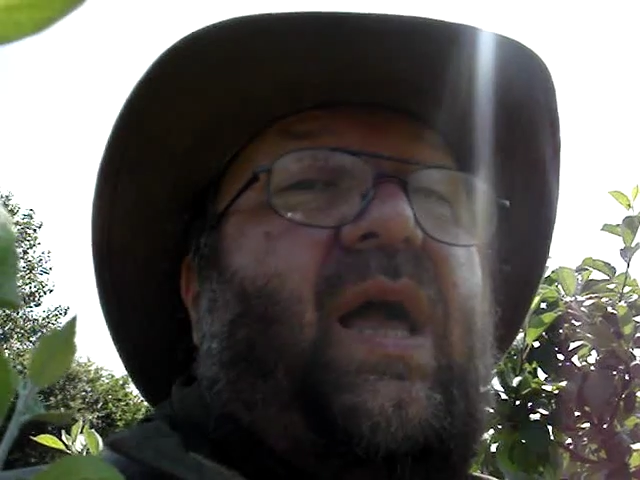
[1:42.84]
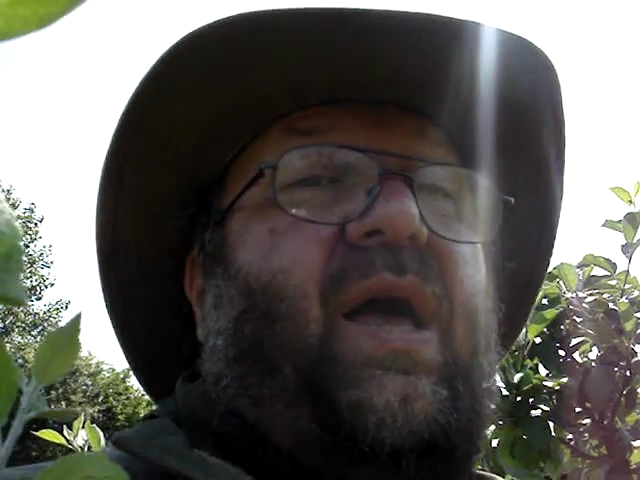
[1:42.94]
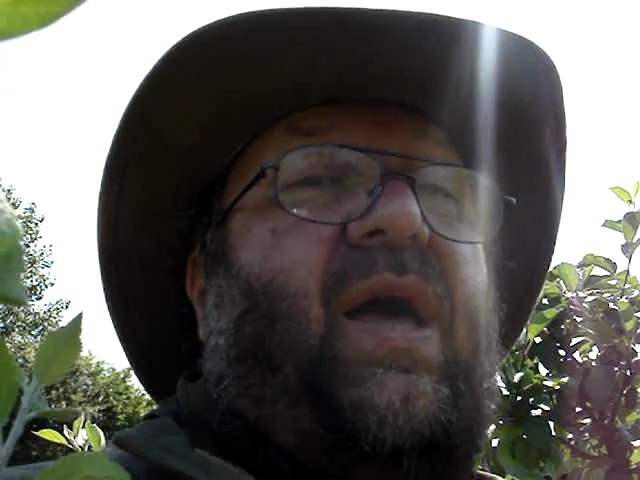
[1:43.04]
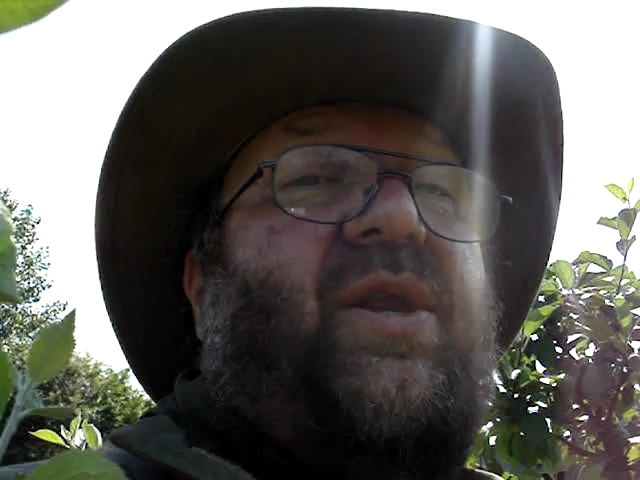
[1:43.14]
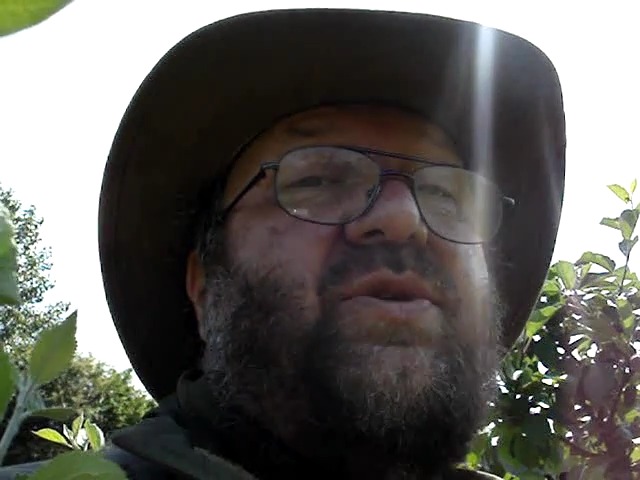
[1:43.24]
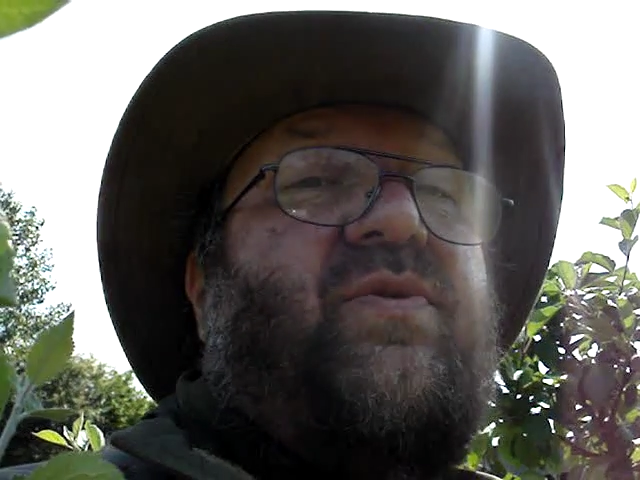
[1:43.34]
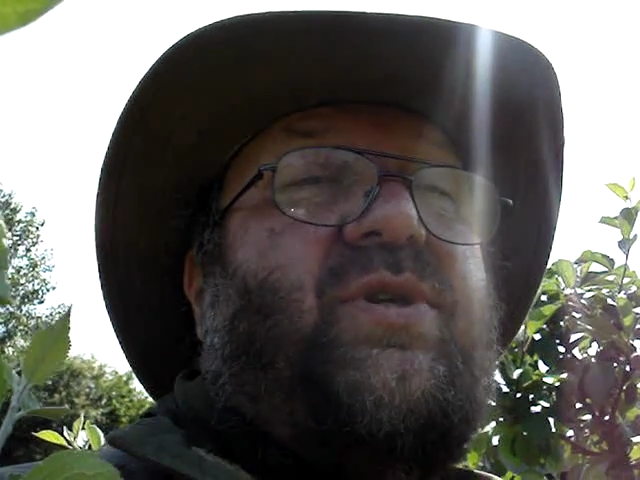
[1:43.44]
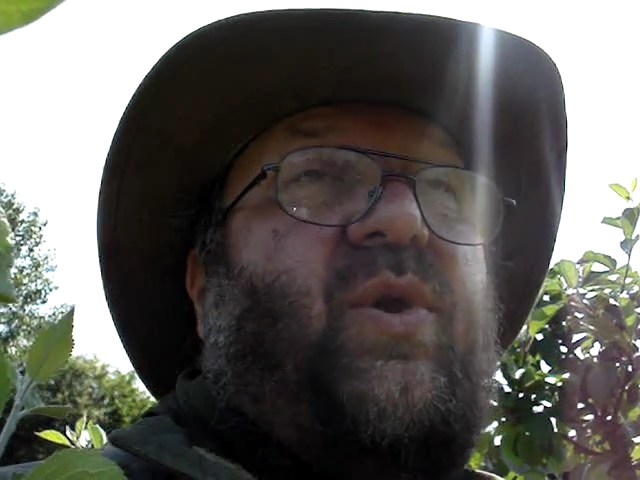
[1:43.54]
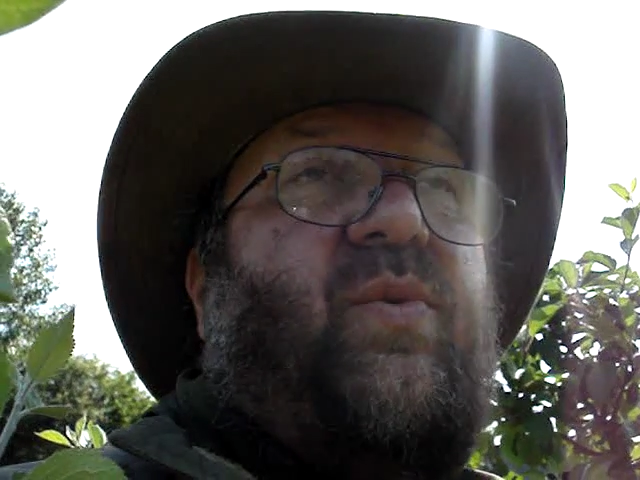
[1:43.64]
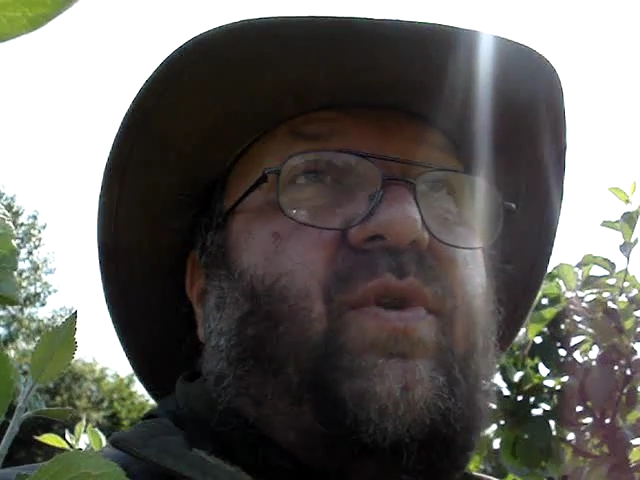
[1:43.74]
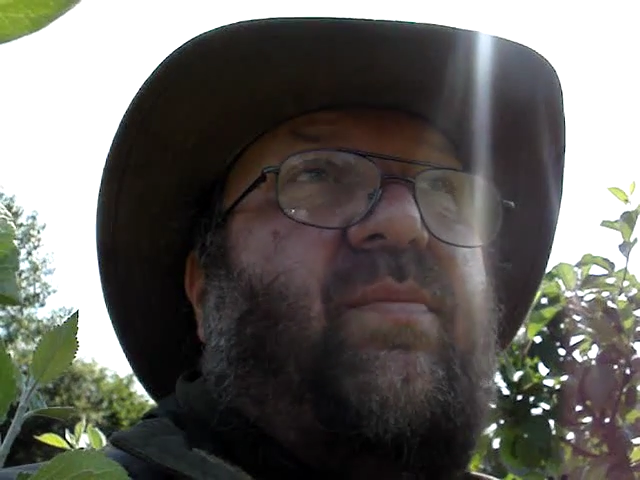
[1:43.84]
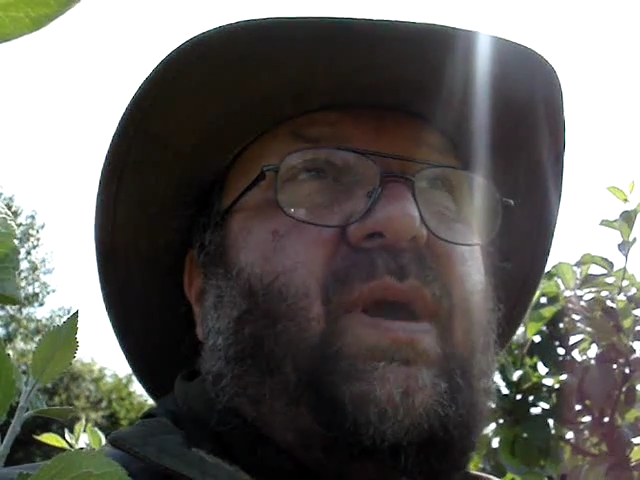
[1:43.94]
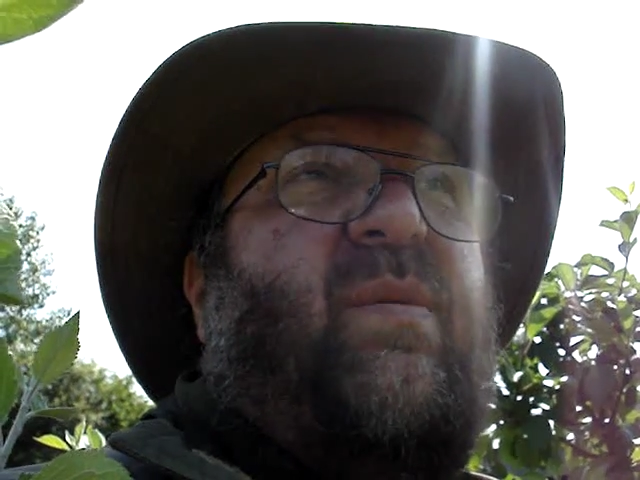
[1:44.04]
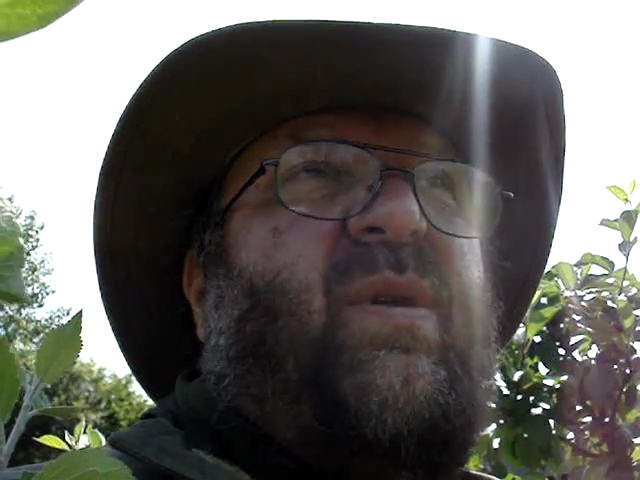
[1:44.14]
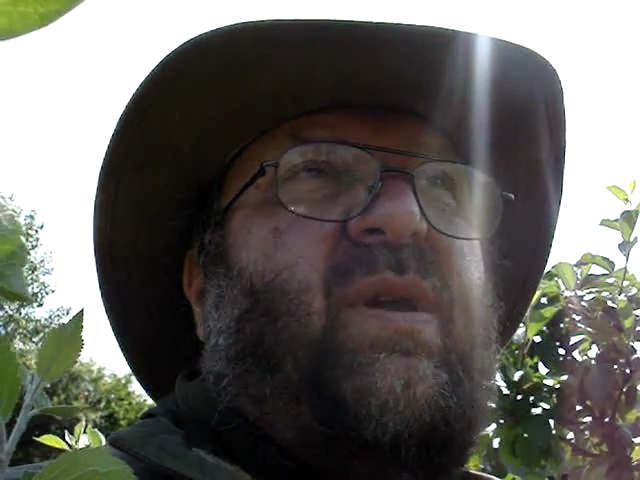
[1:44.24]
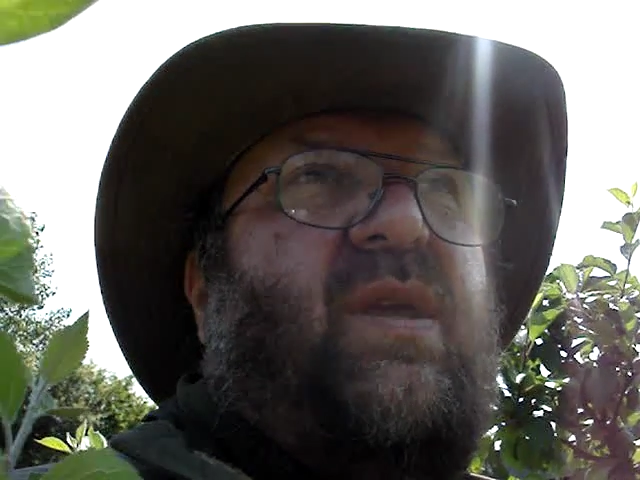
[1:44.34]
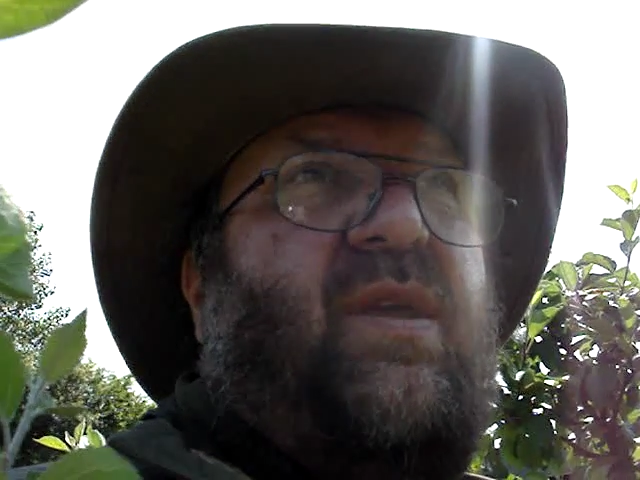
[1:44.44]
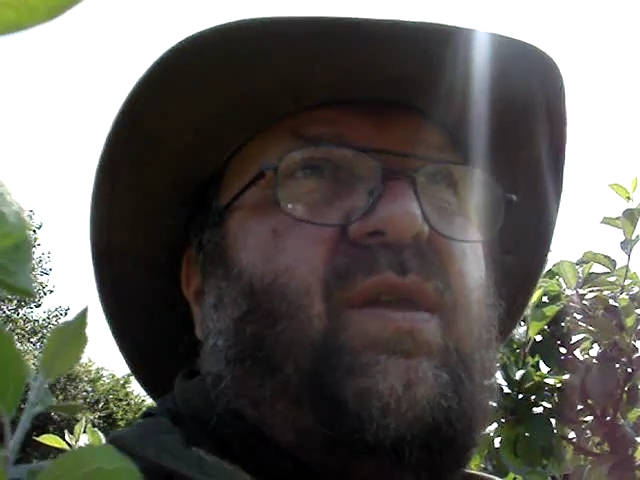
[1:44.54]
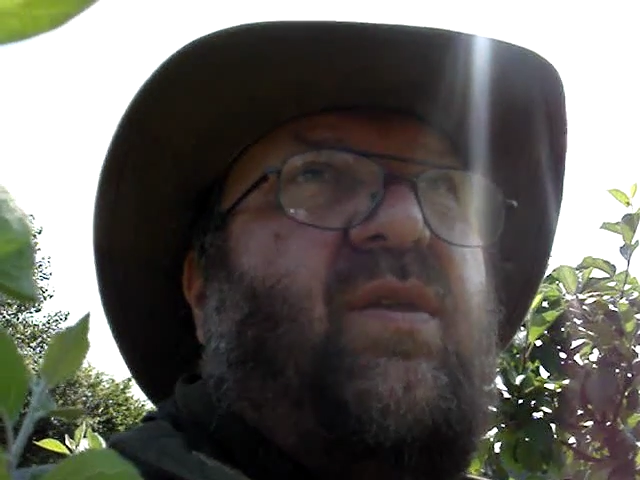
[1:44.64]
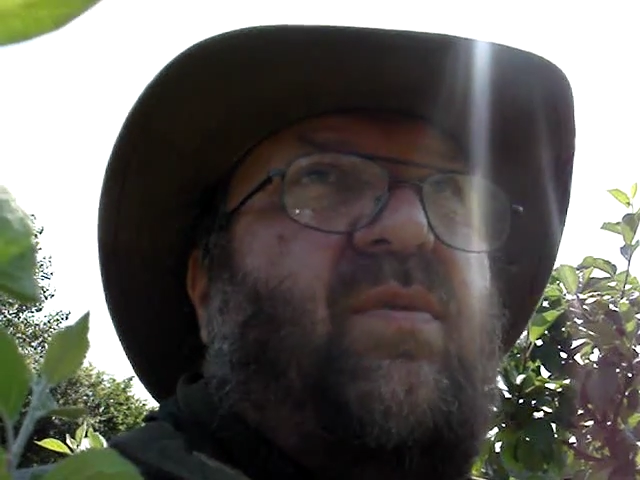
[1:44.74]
and as a result we've got maybe